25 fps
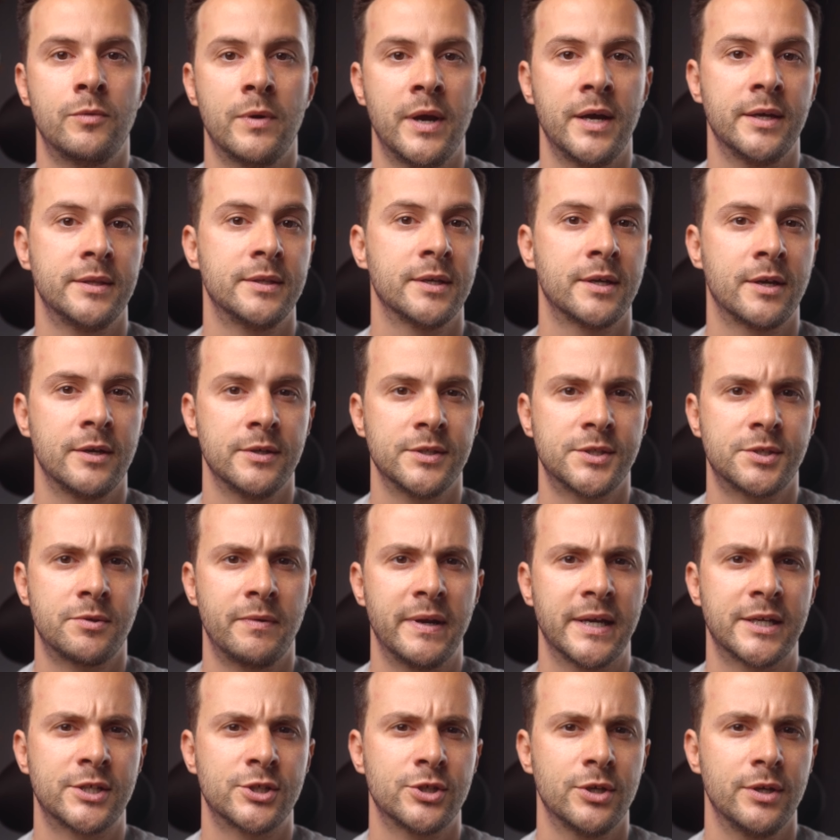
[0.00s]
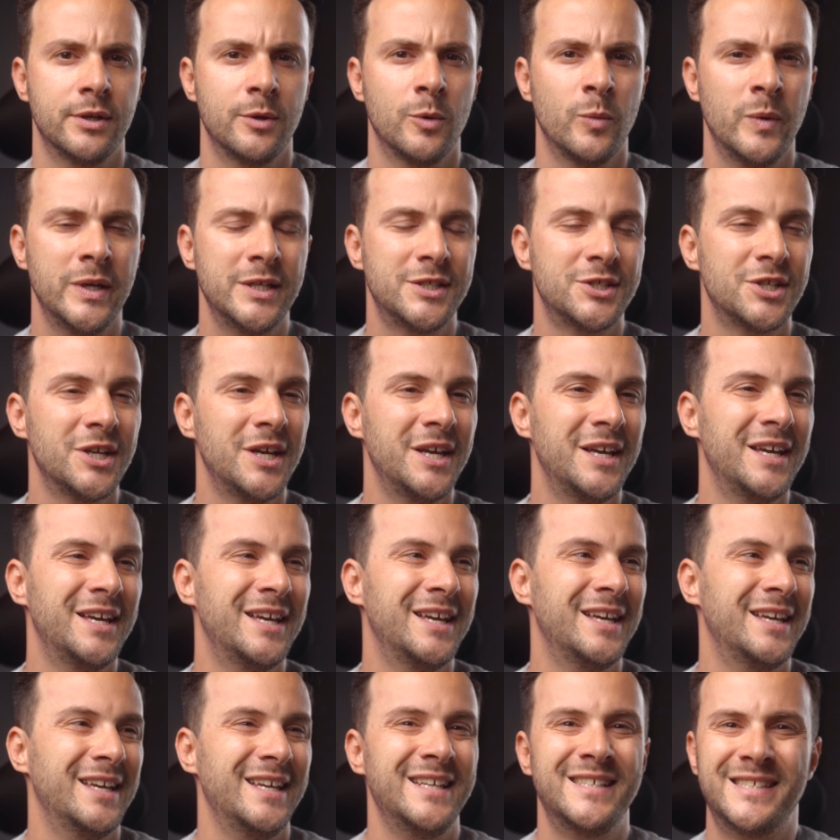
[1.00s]
rod construction, which
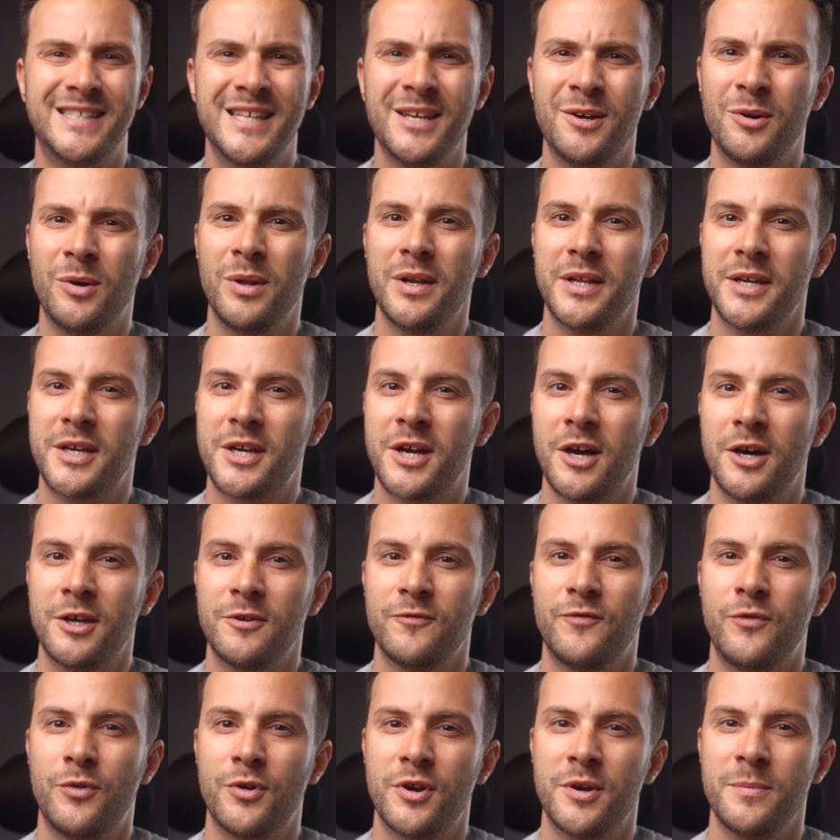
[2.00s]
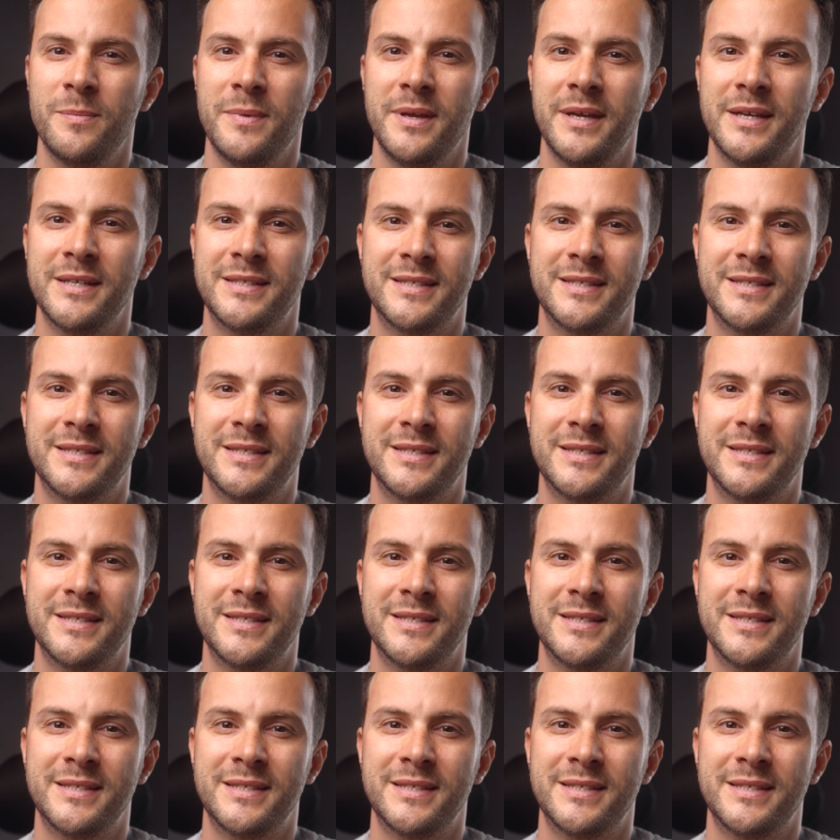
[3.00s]
is the only con for me